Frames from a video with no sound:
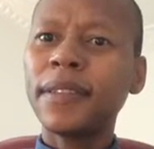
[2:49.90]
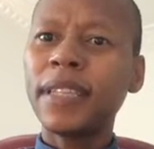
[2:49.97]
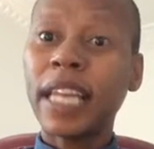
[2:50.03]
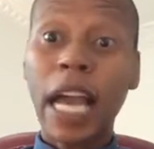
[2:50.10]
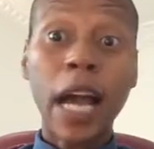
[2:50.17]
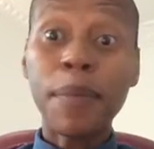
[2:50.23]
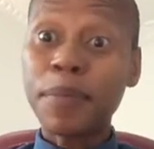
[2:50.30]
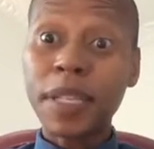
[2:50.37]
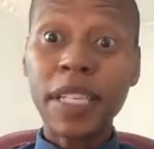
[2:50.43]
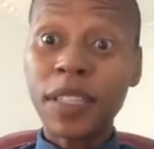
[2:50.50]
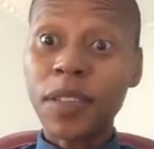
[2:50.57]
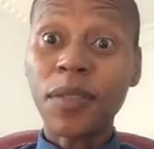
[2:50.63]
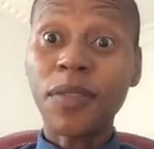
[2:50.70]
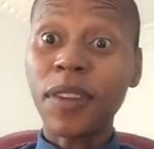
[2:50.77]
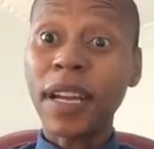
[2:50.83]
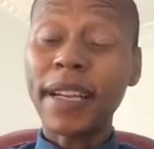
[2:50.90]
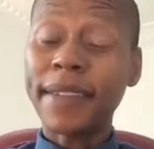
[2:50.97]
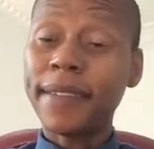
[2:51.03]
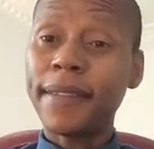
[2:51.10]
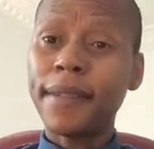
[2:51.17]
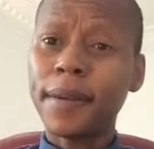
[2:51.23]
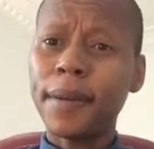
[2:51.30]
the absence of light
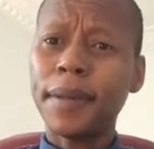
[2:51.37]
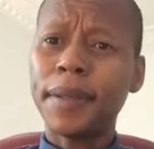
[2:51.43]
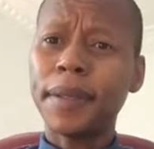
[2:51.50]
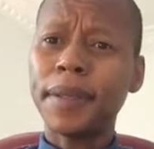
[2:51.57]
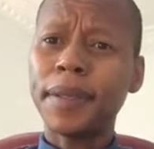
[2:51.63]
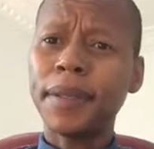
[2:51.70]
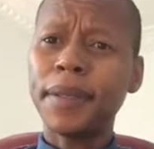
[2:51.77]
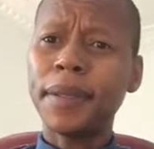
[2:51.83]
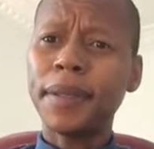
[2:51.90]
there is.